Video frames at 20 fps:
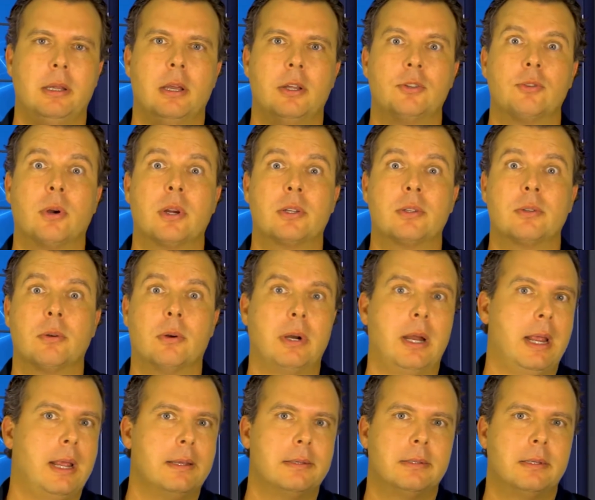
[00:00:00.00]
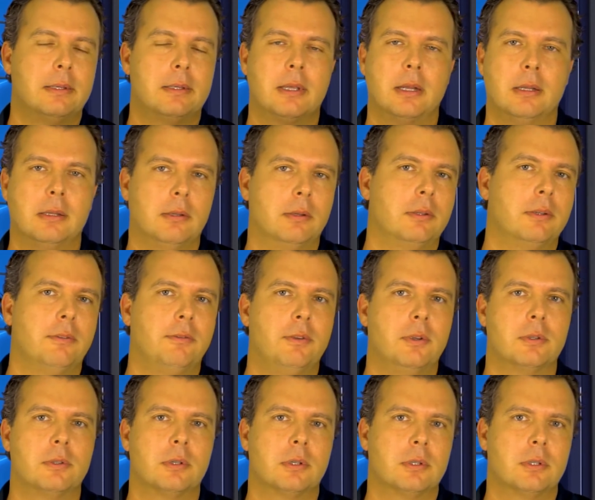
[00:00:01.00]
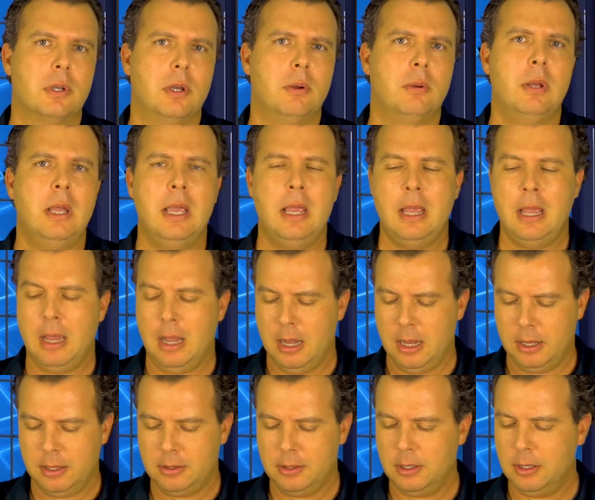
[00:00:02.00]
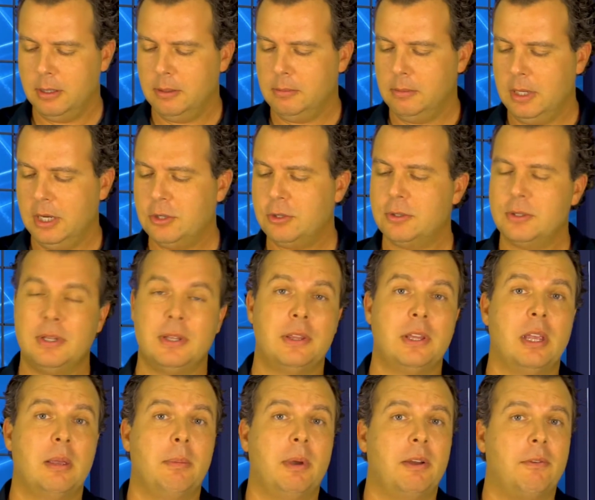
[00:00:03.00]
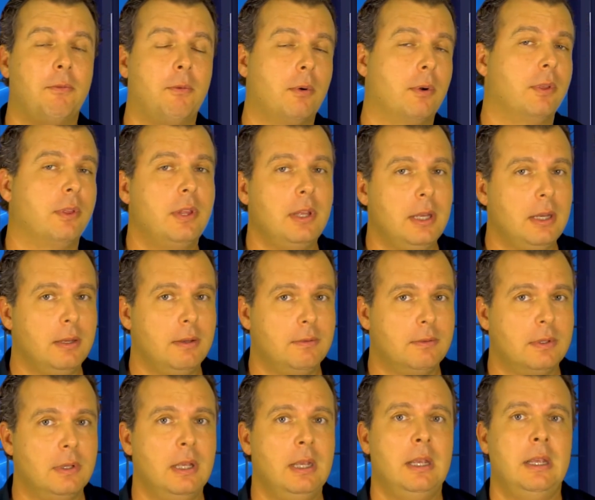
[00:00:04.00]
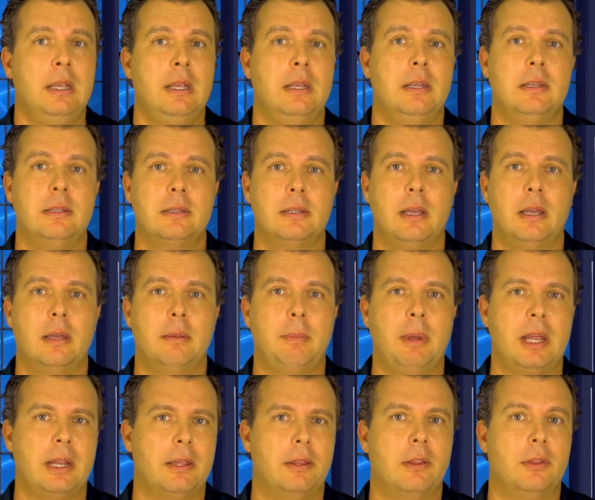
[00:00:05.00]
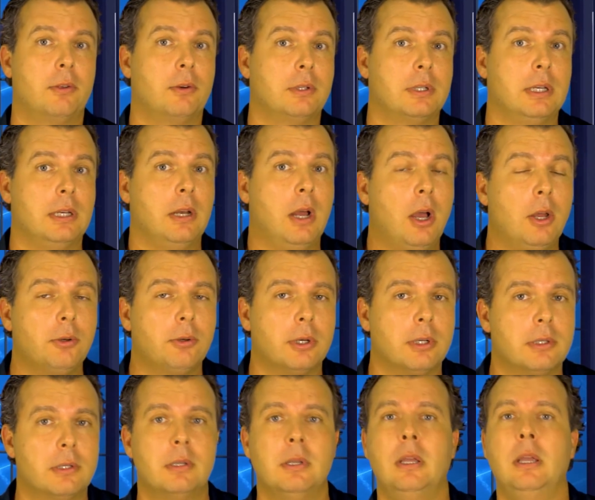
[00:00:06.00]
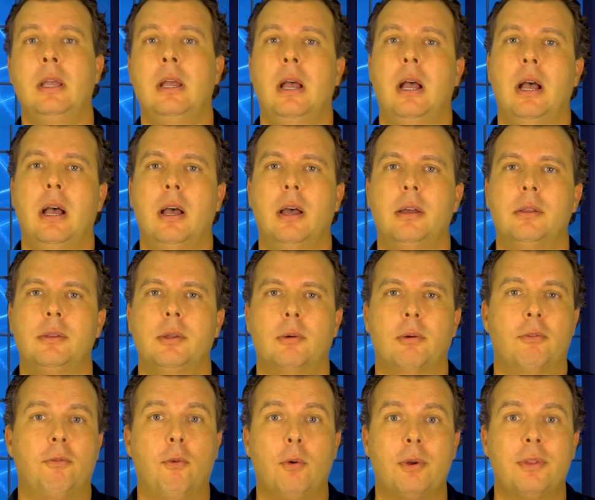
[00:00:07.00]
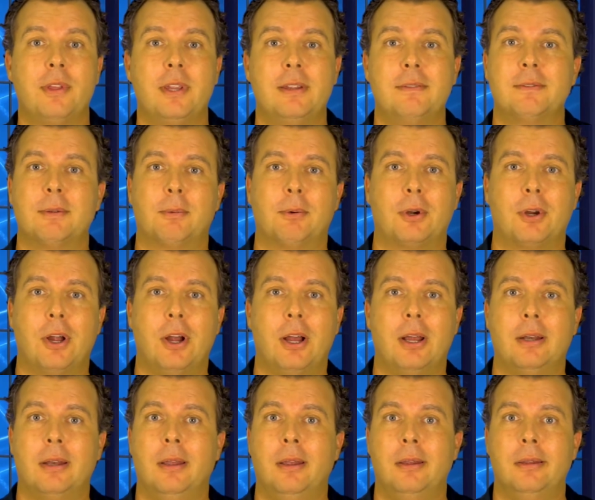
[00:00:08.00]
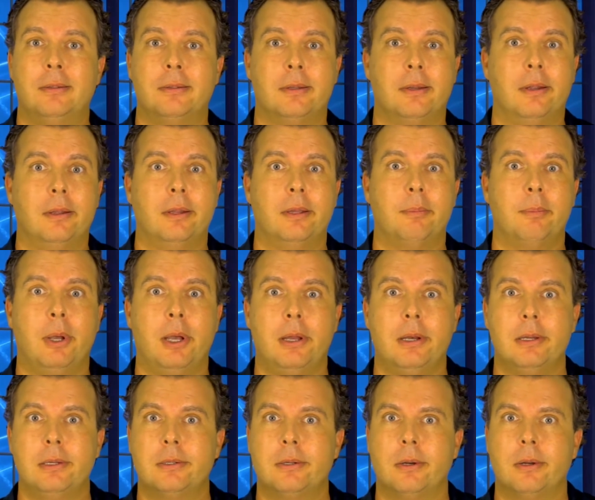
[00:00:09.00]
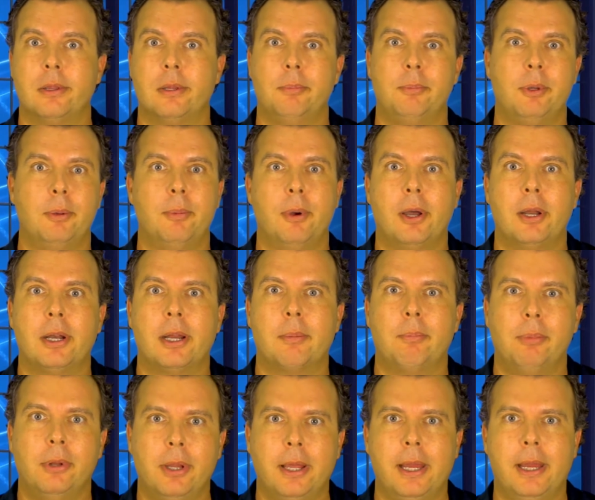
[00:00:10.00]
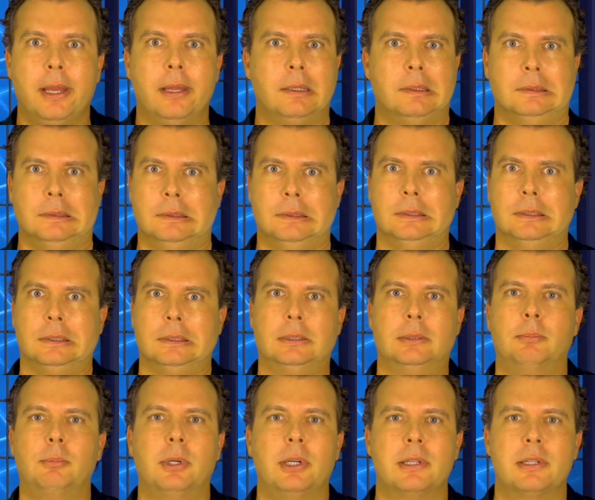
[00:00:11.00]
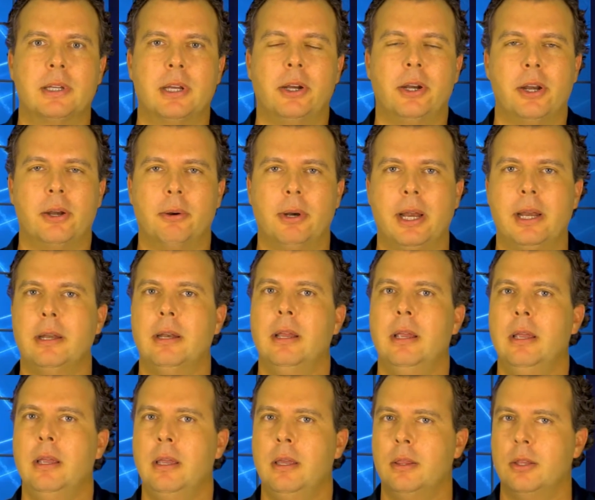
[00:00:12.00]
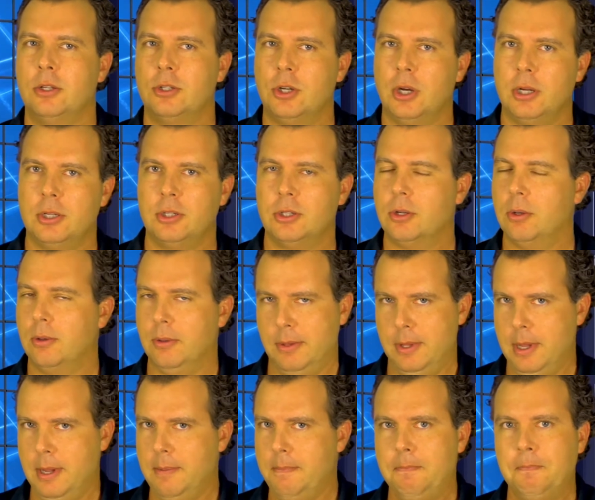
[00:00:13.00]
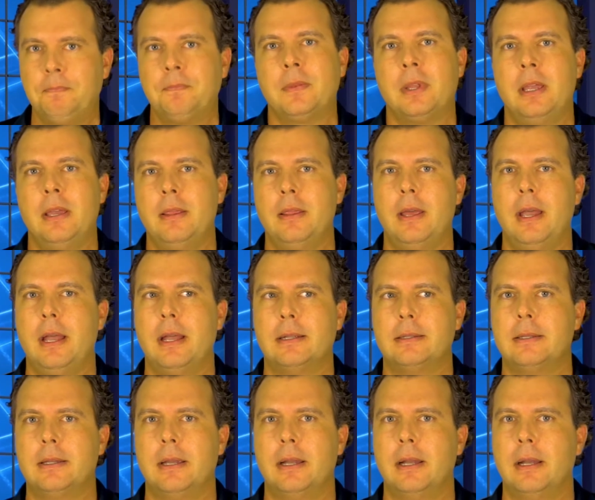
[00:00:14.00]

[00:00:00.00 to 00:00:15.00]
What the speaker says: drugstore has these kind of little diffusers. So the interesting thing about Four Thieves is back in the 1300s, there were four thieves that were caught stealing bodies during the bubonic plague. Ooh, pretty scary, right? The judge told them that,